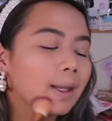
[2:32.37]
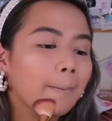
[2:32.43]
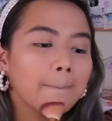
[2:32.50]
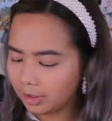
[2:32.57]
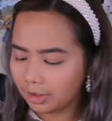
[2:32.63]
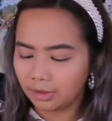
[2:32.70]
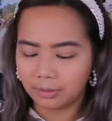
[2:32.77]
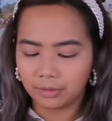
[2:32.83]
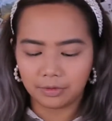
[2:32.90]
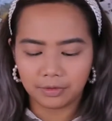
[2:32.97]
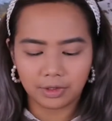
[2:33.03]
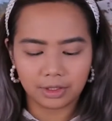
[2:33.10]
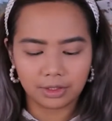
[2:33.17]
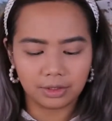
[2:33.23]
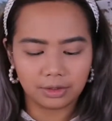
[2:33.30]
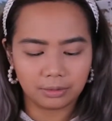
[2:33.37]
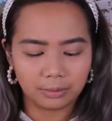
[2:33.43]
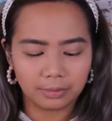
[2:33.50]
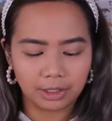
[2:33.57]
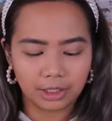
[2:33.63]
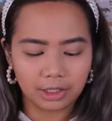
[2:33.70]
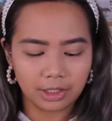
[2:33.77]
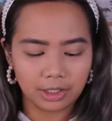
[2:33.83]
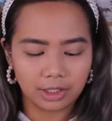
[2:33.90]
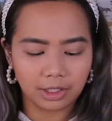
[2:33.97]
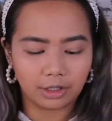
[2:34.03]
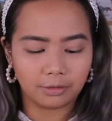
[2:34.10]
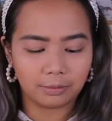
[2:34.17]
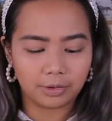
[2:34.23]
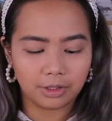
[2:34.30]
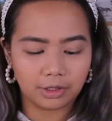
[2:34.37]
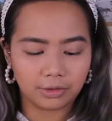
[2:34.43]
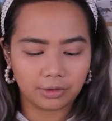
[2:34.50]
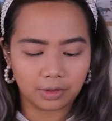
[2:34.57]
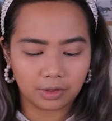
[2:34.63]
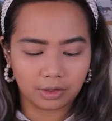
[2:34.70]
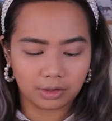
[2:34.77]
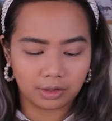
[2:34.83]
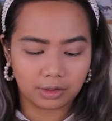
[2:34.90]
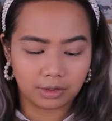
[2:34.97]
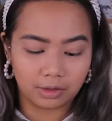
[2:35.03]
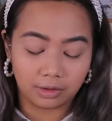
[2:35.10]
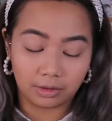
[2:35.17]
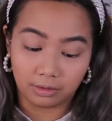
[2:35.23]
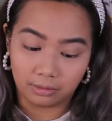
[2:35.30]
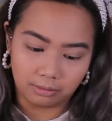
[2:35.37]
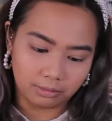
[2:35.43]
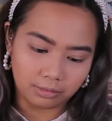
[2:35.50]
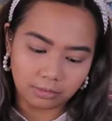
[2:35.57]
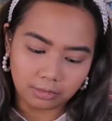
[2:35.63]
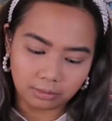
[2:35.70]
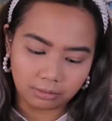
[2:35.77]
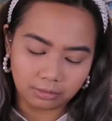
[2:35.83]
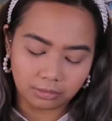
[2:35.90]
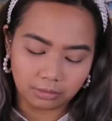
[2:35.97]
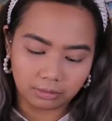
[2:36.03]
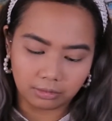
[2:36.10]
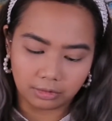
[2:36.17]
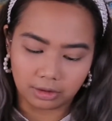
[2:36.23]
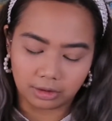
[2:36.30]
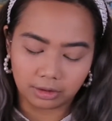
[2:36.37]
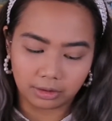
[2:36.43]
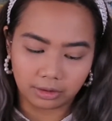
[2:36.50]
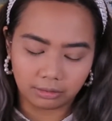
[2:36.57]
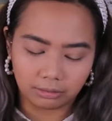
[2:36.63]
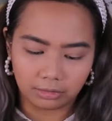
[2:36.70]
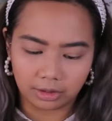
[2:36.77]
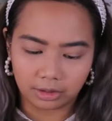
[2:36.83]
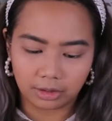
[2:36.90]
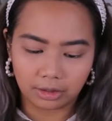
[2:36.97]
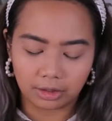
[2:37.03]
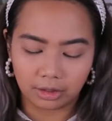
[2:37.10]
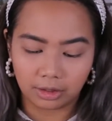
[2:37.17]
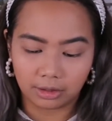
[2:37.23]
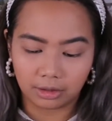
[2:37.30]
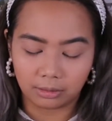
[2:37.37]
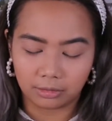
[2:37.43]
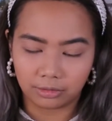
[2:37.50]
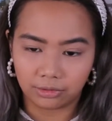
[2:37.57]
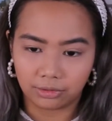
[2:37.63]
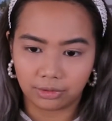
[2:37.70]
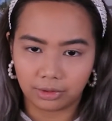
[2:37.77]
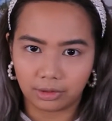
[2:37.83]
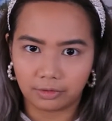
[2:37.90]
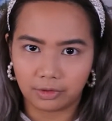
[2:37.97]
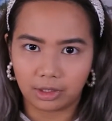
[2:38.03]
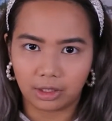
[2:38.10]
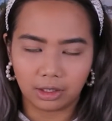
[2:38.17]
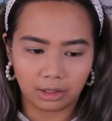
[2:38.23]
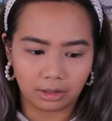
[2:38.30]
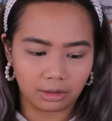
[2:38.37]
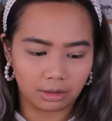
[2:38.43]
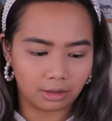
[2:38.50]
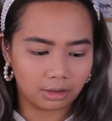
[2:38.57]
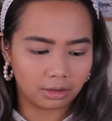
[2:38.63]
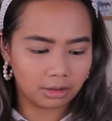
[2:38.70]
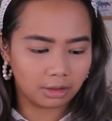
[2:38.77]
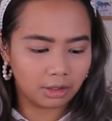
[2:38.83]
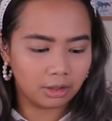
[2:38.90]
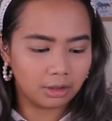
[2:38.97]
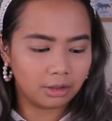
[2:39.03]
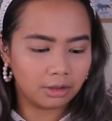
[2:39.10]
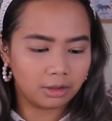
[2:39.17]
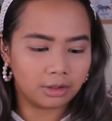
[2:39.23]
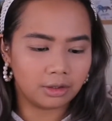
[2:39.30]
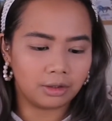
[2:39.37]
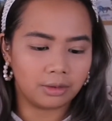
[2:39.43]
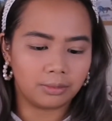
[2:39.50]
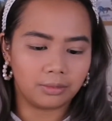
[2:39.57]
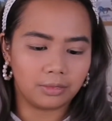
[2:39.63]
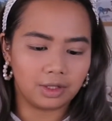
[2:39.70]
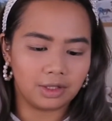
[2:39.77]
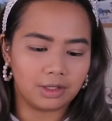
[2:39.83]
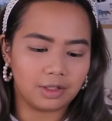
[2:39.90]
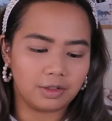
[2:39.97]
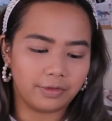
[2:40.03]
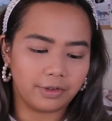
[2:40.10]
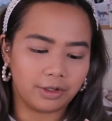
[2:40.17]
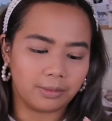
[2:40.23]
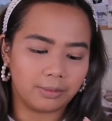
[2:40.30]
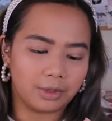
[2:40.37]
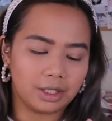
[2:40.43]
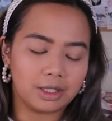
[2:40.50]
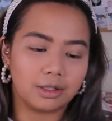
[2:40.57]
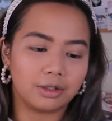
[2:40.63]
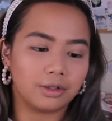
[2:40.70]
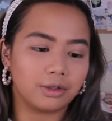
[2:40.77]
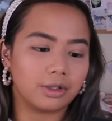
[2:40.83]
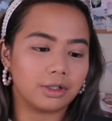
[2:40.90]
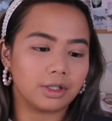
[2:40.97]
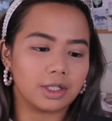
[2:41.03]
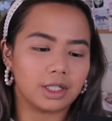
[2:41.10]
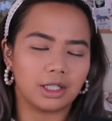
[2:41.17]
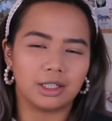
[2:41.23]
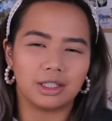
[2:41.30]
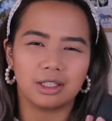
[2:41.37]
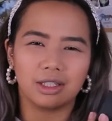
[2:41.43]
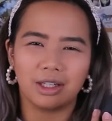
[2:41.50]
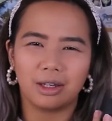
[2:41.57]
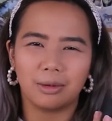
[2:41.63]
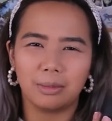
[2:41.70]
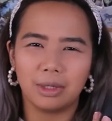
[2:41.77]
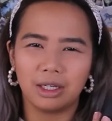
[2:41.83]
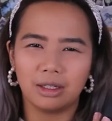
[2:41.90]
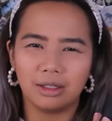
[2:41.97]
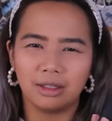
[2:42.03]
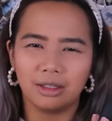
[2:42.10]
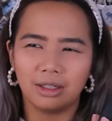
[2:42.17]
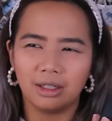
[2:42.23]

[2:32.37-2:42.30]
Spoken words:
We're gonna move on to blush. I've been using this literally almost every day, I think. This is from, I still don't know how to say this, Hem.